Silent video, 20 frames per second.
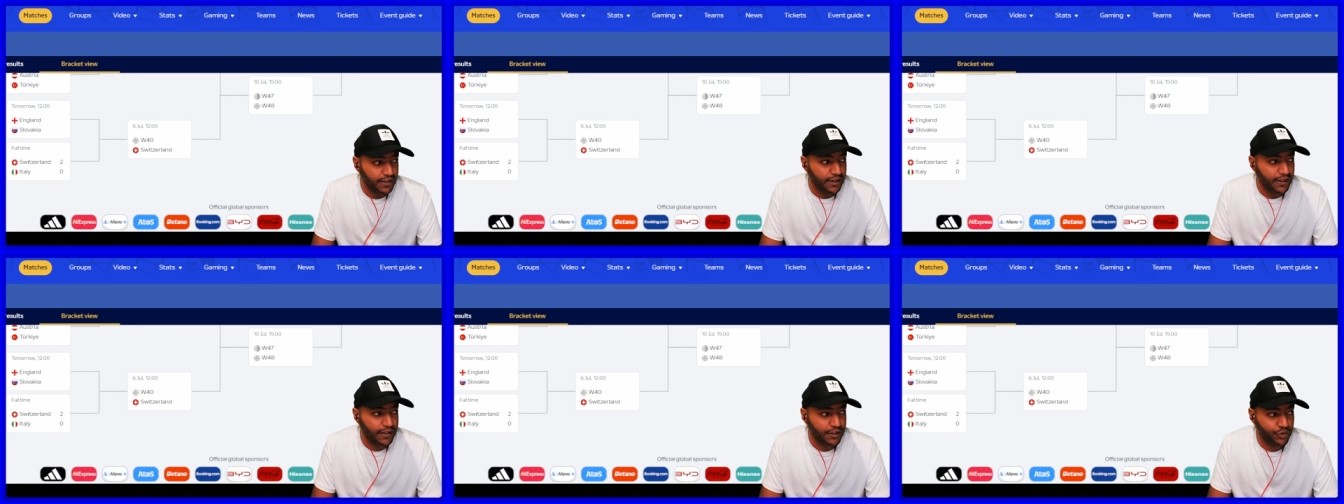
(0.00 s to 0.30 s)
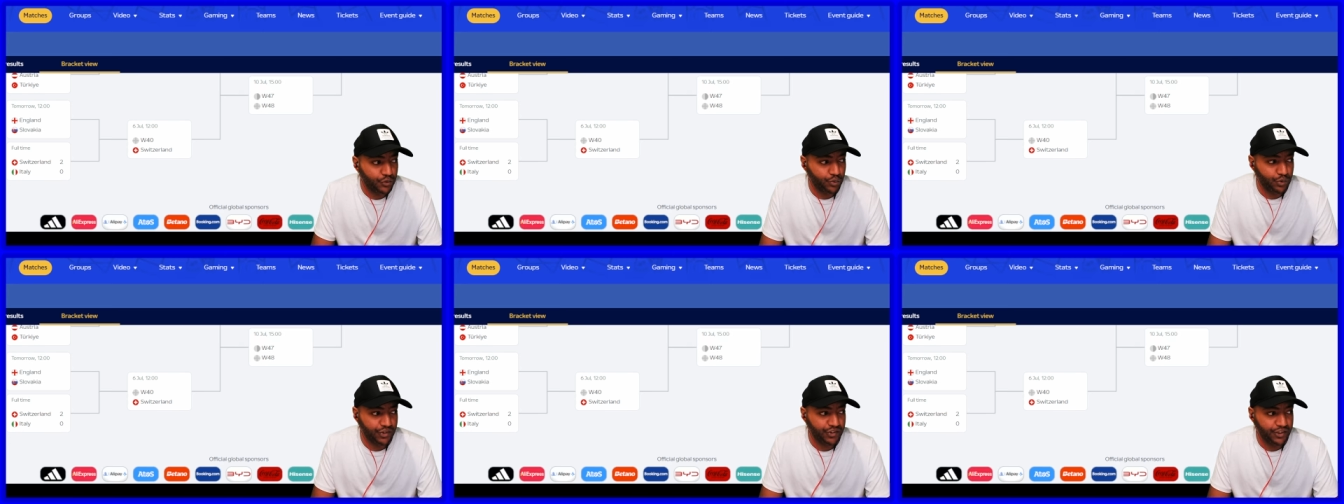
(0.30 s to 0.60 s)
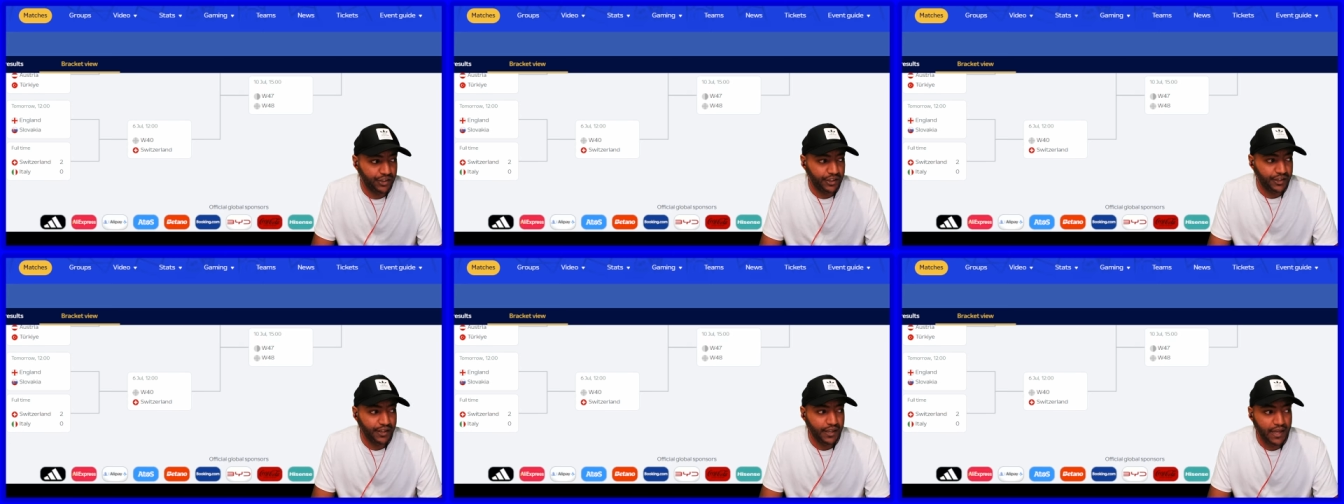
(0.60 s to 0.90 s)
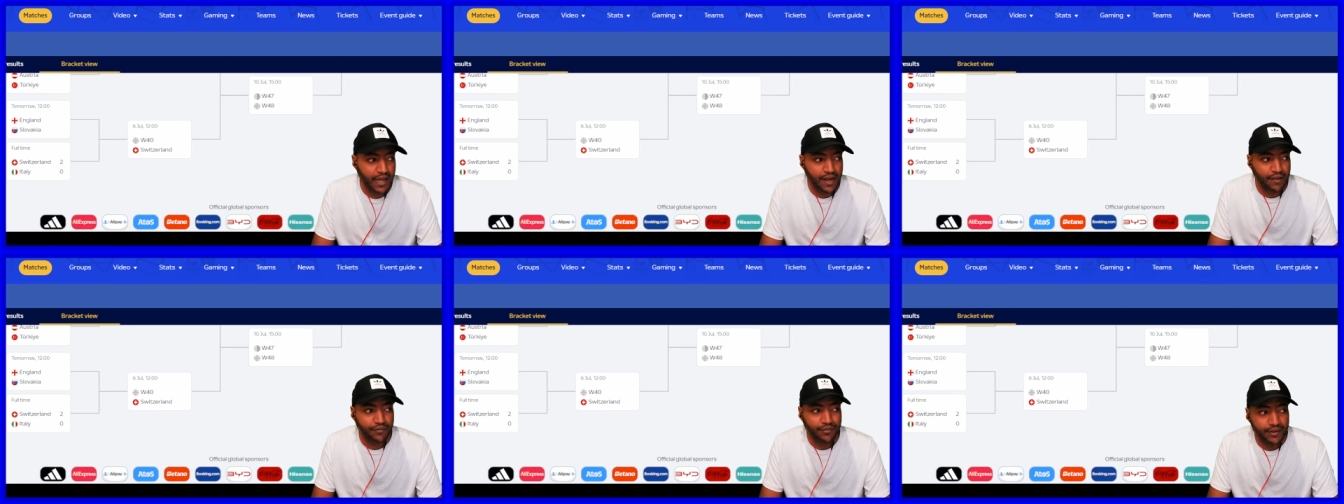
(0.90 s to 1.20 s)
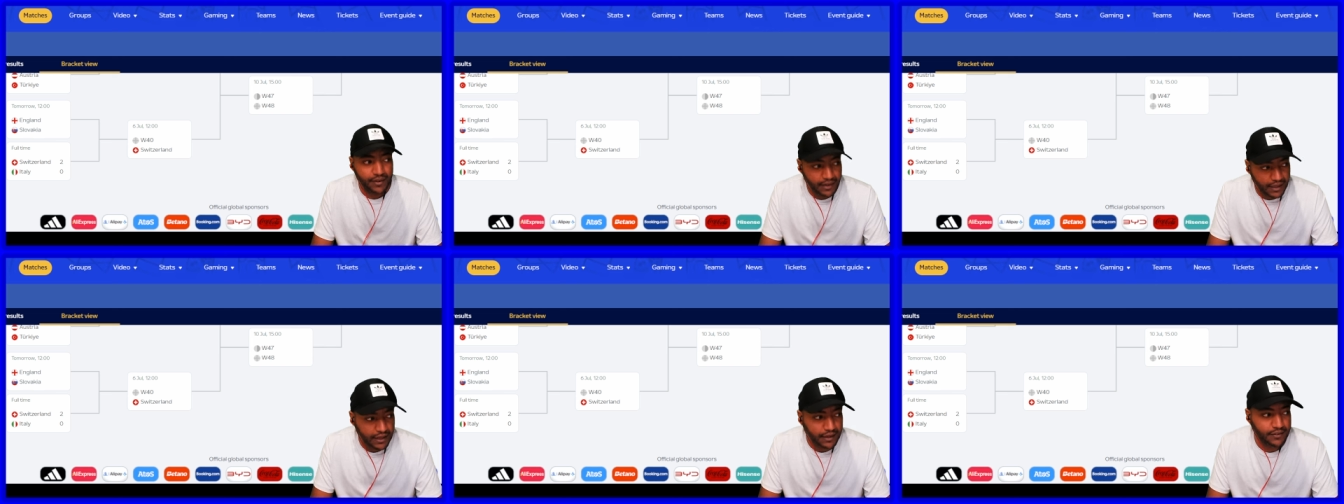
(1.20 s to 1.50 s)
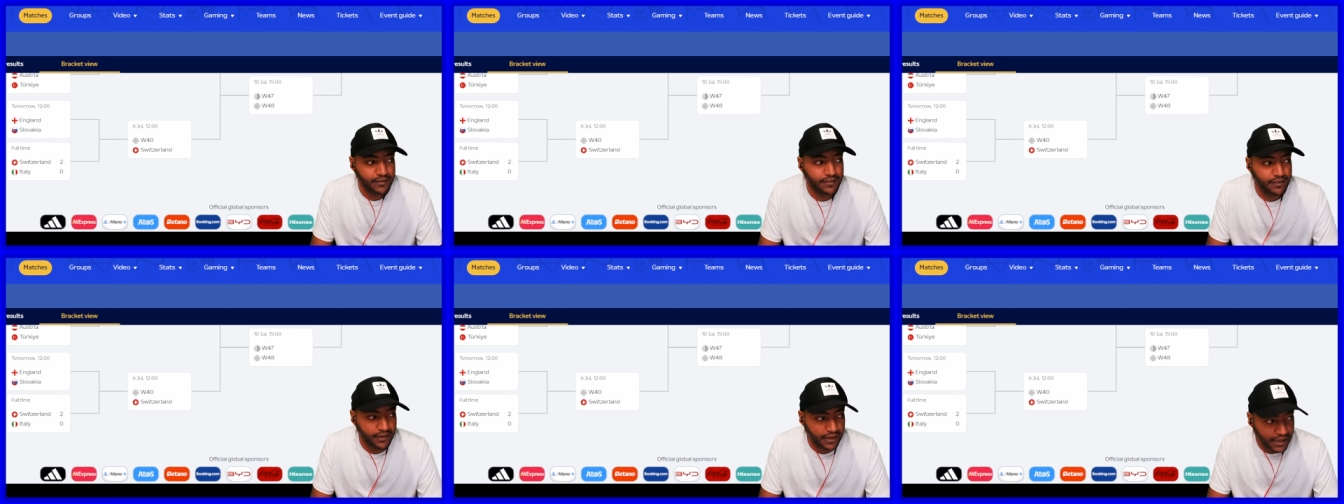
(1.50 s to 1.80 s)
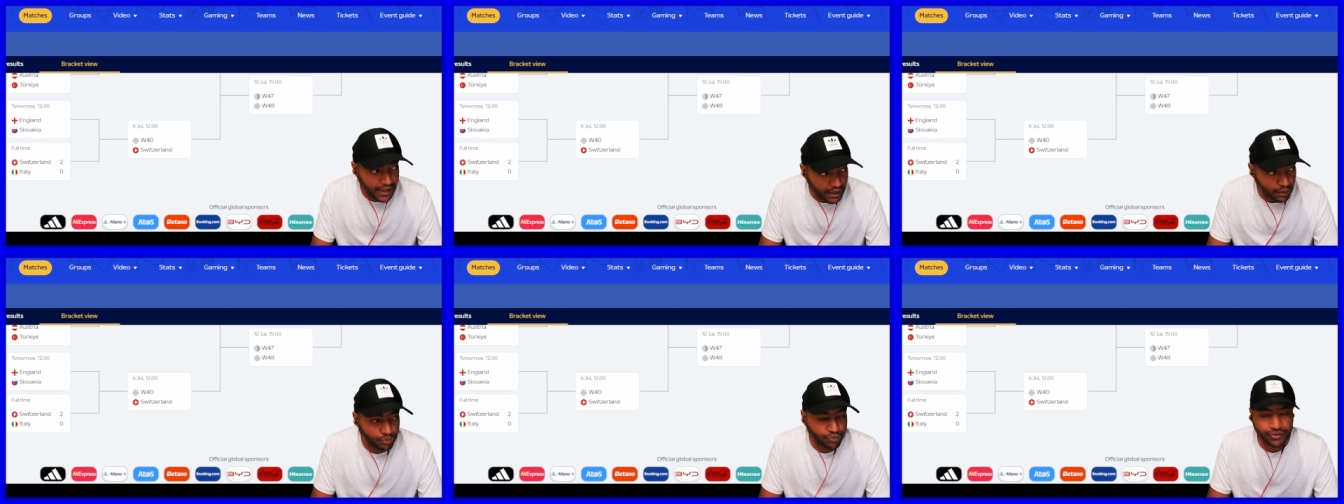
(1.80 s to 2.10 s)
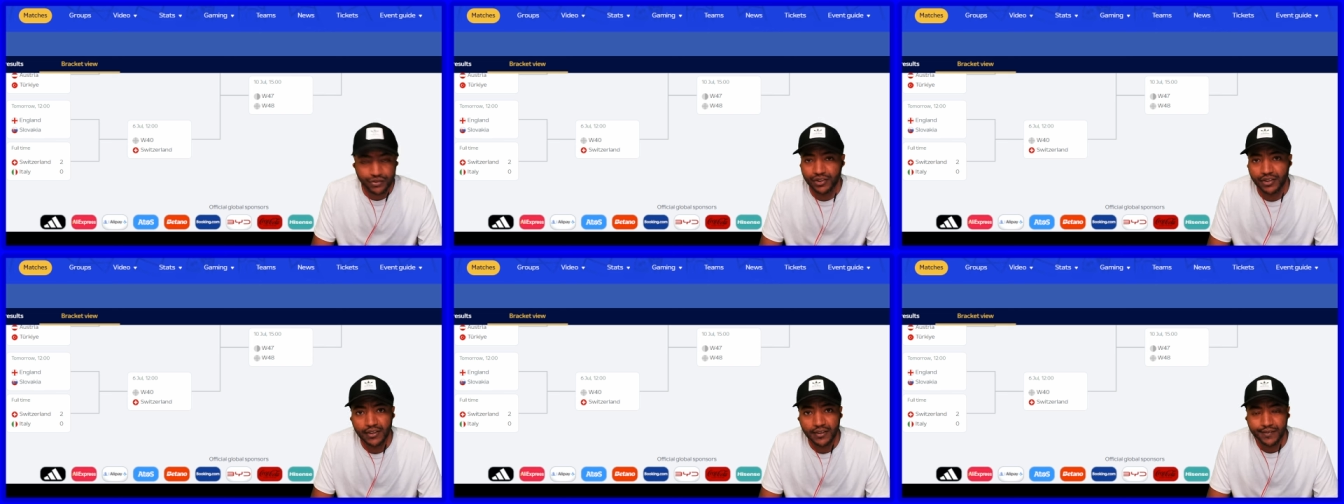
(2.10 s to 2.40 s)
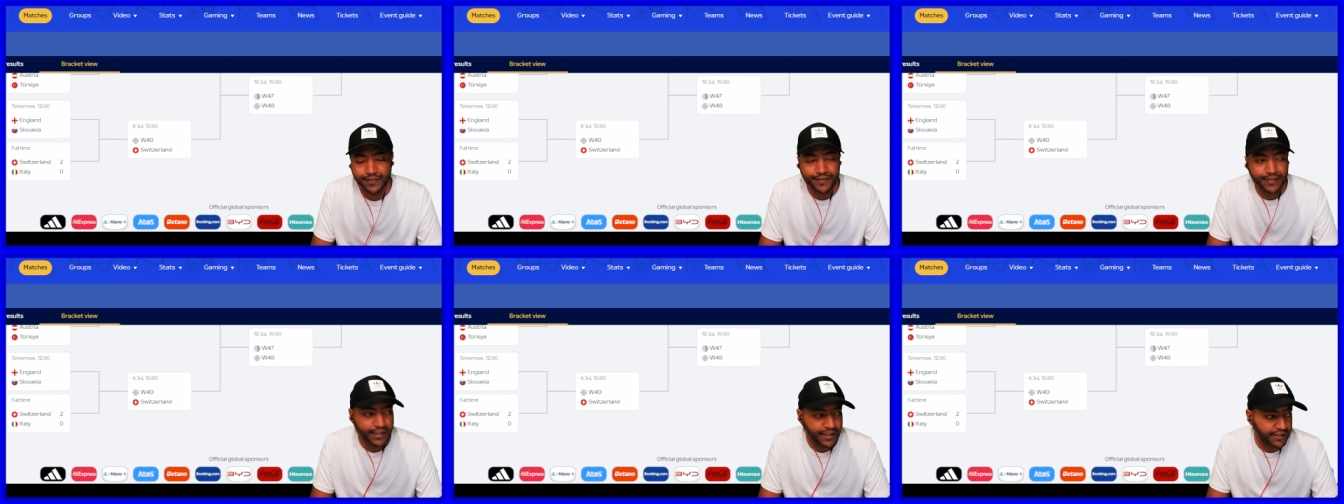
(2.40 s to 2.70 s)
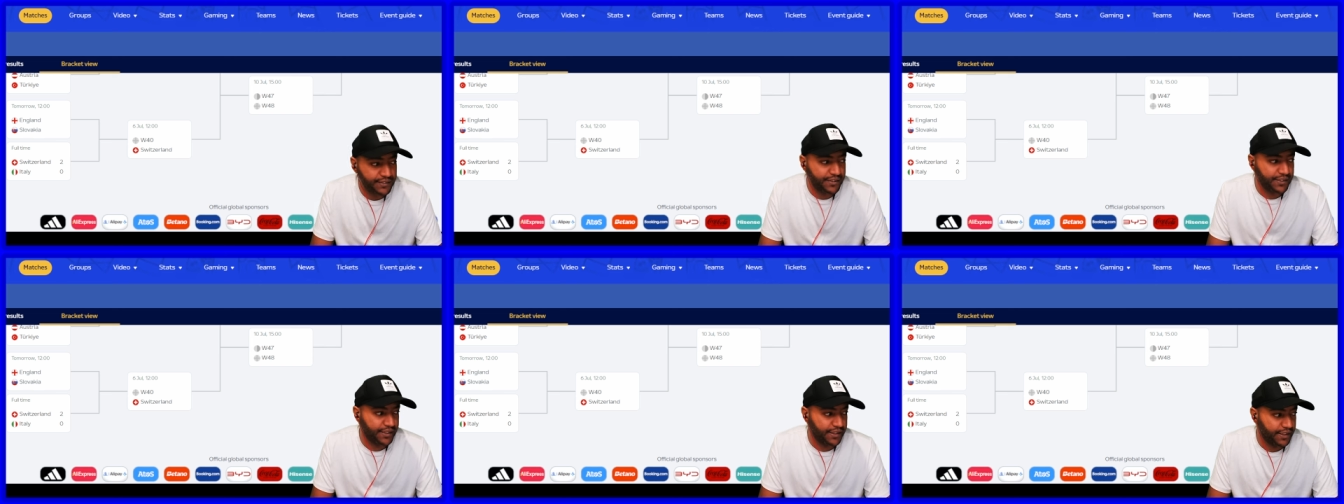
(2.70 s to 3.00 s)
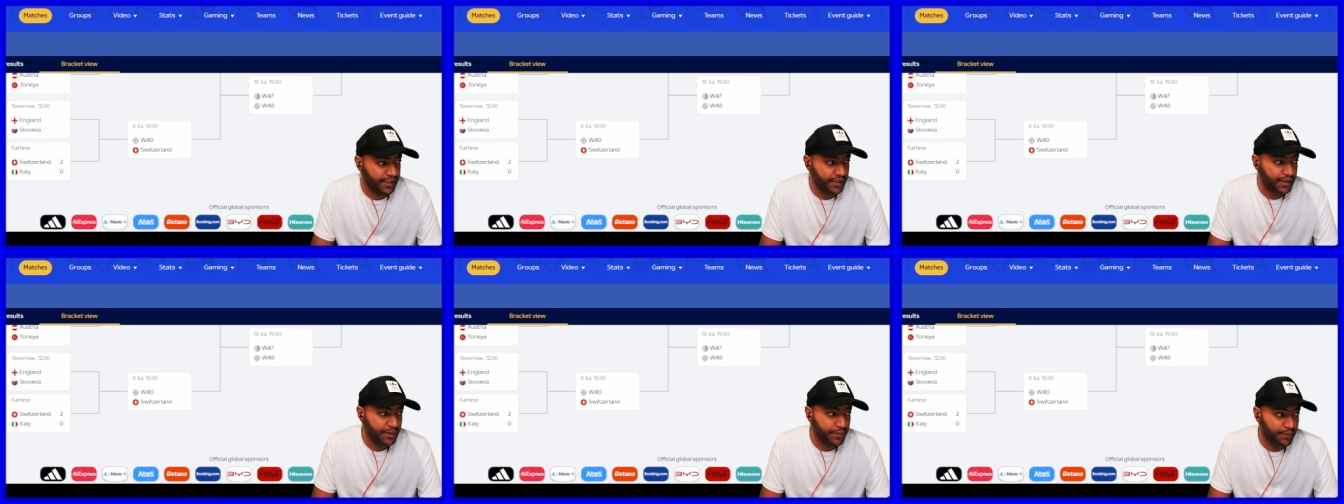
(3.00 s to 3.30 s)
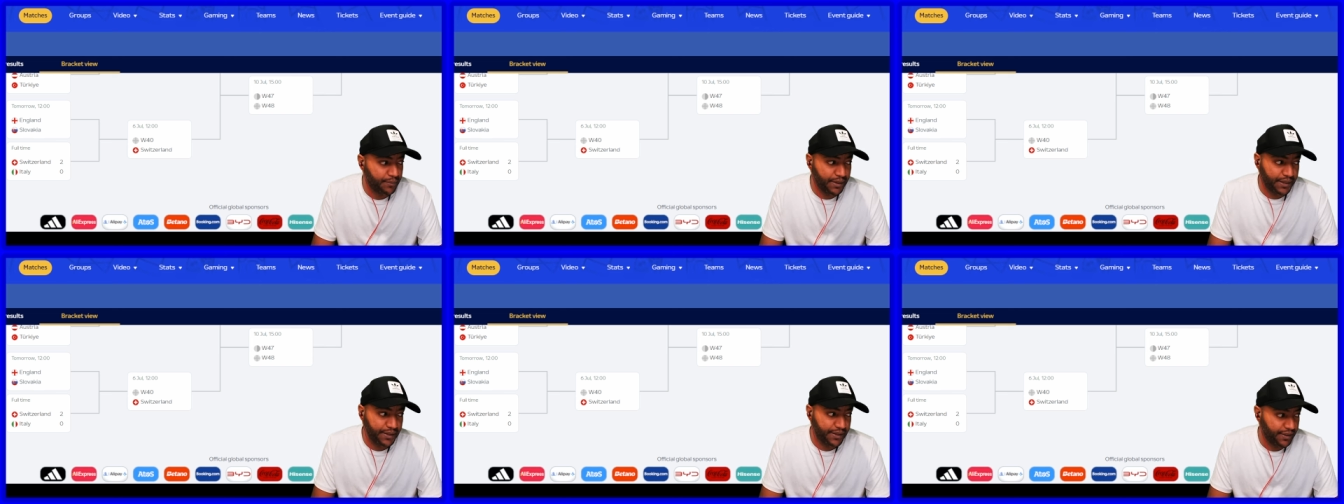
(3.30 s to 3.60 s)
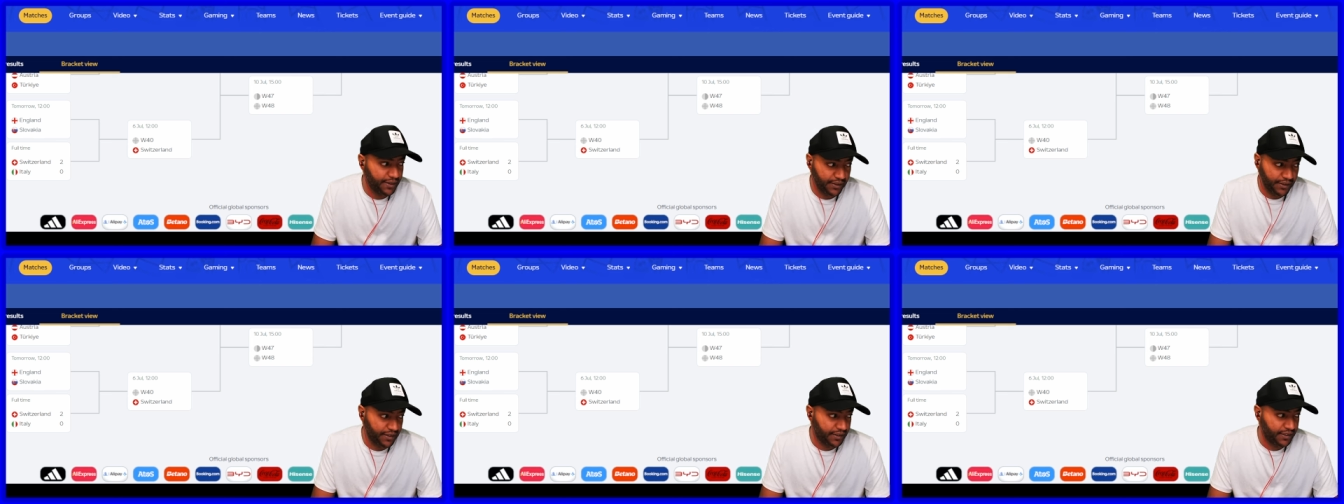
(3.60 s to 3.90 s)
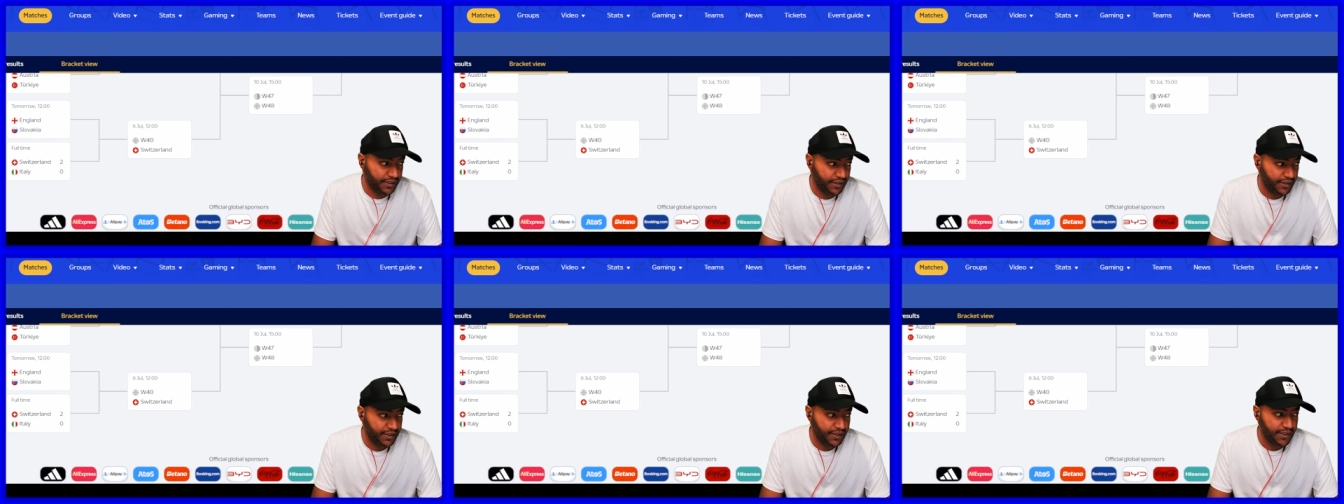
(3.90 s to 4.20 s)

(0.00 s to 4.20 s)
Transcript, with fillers: uh, Switzerland have knocked out Italy. But look,